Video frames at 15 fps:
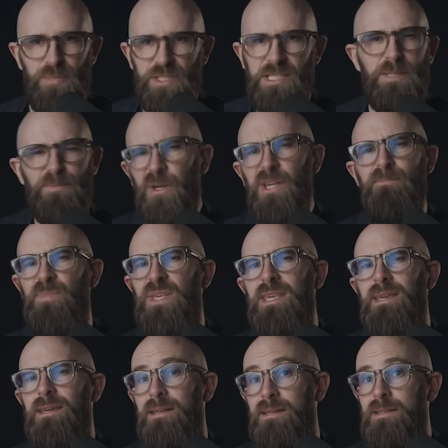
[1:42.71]
But despite
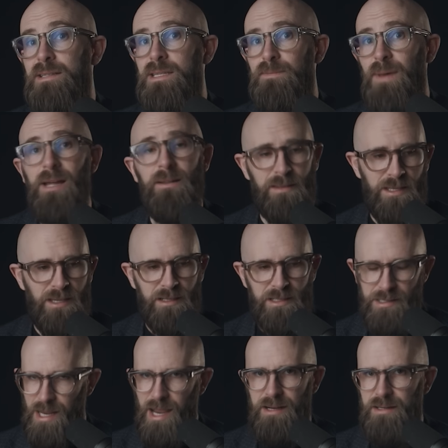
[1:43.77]
being at just about the
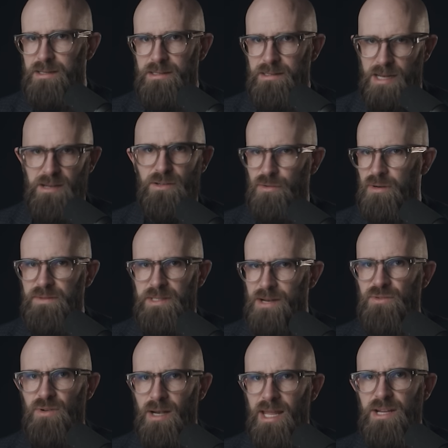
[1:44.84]
exact center of
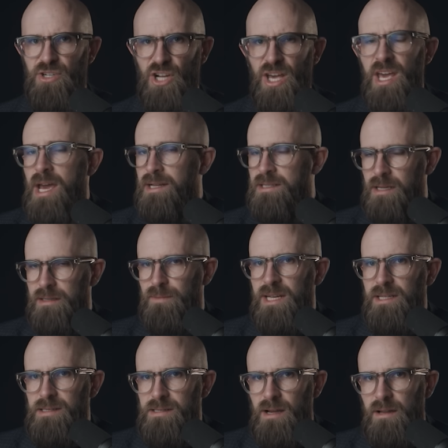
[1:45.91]
Central Asia,
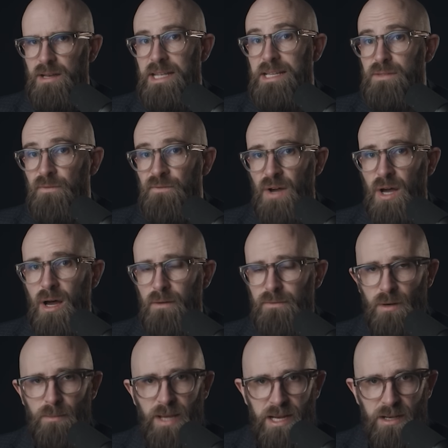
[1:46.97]
Turkmenistan is far
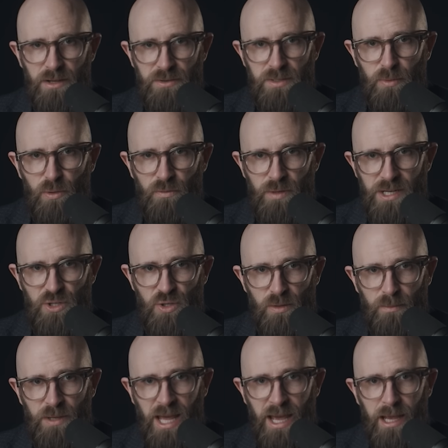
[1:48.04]
from a notable
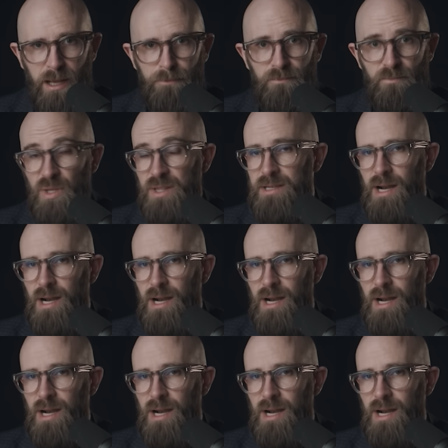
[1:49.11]
regional player. With